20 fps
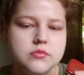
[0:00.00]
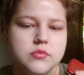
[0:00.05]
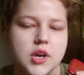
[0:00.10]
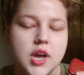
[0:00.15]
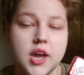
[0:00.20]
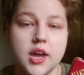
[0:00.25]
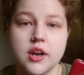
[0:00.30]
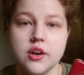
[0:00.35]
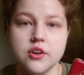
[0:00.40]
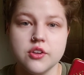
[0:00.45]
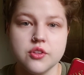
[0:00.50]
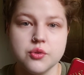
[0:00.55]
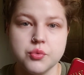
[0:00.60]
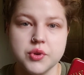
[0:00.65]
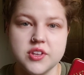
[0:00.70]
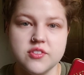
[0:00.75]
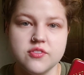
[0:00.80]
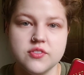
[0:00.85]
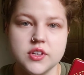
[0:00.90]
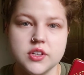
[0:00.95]
And the
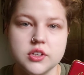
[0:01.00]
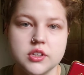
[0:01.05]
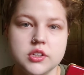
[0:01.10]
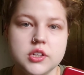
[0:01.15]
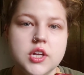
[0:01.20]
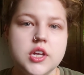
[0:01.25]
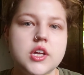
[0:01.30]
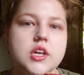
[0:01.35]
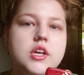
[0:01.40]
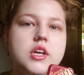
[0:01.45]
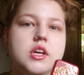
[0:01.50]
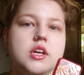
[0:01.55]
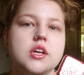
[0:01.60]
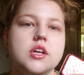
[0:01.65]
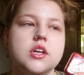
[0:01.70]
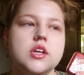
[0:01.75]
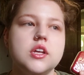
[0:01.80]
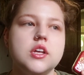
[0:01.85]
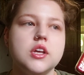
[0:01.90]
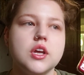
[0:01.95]
refill,
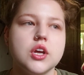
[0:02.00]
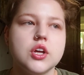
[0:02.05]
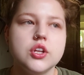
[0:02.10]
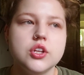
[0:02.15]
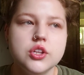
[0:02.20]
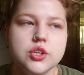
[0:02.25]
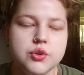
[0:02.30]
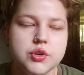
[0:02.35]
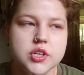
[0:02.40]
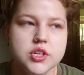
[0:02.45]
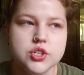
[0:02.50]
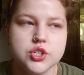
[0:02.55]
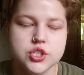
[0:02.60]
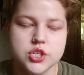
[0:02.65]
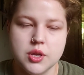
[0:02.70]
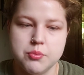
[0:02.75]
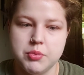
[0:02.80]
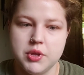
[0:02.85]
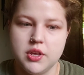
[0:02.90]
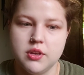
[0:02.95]
including
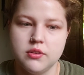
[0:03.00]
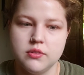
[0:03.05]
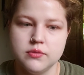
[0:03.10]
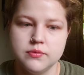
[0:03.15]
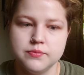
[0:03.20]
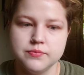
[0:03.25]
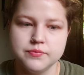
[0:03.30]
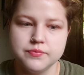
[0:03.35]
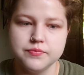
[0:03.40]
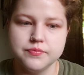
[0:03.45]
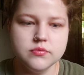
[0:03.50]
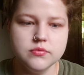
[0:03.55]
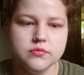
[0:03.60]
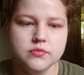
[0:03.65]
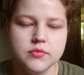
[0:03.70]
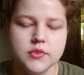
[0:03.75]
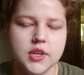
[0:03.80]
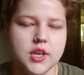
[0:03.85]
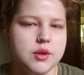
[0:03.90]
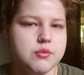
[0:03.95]
shipping,
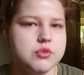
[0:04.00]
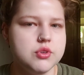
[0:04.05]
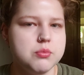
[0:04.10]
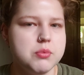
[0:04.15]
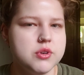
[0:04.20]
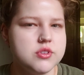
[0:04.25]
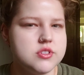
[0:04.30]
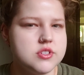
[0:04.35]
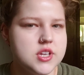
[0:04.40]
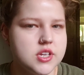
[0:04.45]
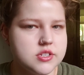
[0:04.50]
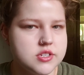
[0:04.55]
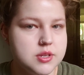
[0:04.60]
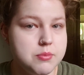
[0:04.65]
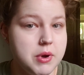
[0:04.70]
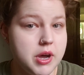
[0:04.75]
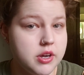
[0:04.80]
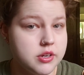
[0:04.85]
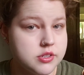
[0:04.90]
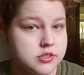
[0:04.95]
came to about
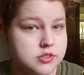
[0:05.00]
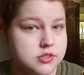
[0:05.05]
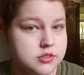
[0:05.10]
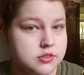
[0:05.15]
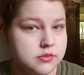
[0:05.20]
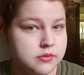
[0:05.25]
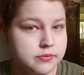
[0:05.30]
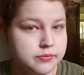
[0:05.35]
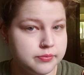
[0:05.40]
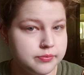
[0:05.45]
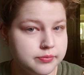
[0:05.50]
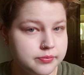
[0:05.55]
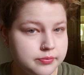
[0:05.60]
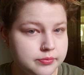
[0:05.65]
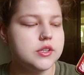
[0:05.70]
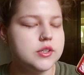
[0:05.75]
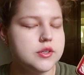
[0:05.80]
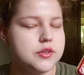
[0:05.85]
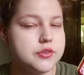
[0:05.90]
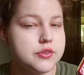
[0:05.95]
$60.
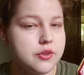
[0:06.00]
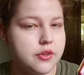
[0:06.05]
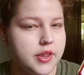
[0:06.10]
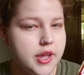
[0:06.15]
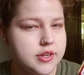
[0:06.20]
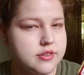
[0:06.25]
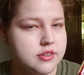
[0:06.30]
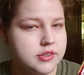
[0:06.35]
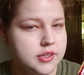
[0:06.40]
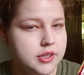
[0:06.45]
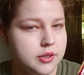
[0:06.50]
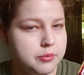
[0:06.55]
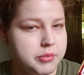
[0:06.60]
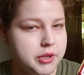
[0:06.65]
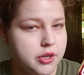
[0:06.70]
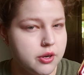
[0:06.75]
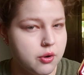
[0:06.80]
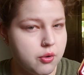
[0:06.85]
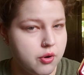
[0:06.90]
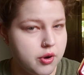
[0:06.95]
So that's a little bit
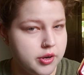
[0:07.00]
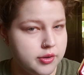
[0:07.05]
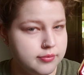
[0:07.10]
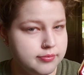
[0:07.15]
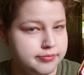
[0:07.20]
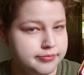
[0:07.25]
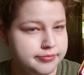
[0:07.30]
of coin.